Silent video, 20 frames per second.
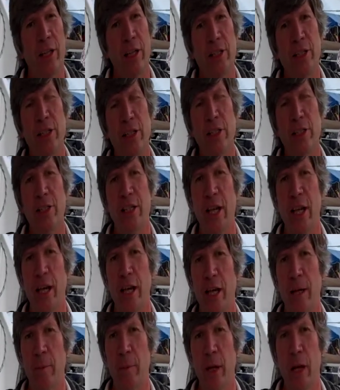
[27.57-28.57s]
This is
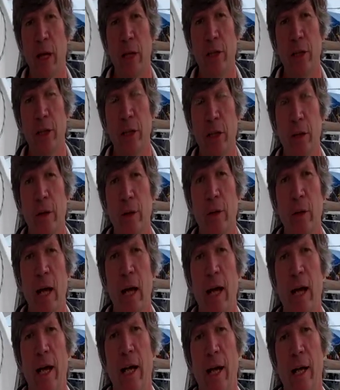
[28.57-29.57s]
a new
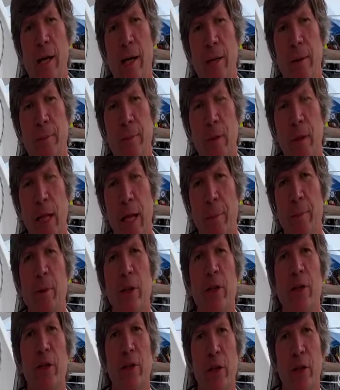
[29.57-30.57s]

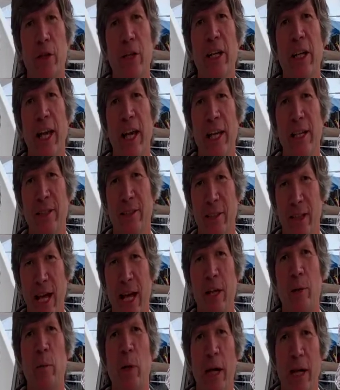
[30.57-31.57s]
Leopard 38
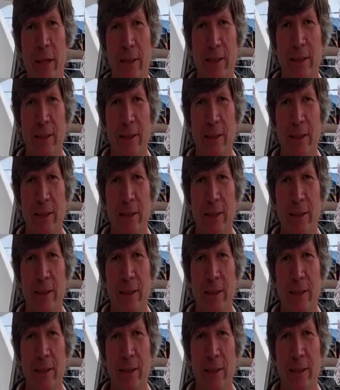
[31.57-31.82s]
catamaran.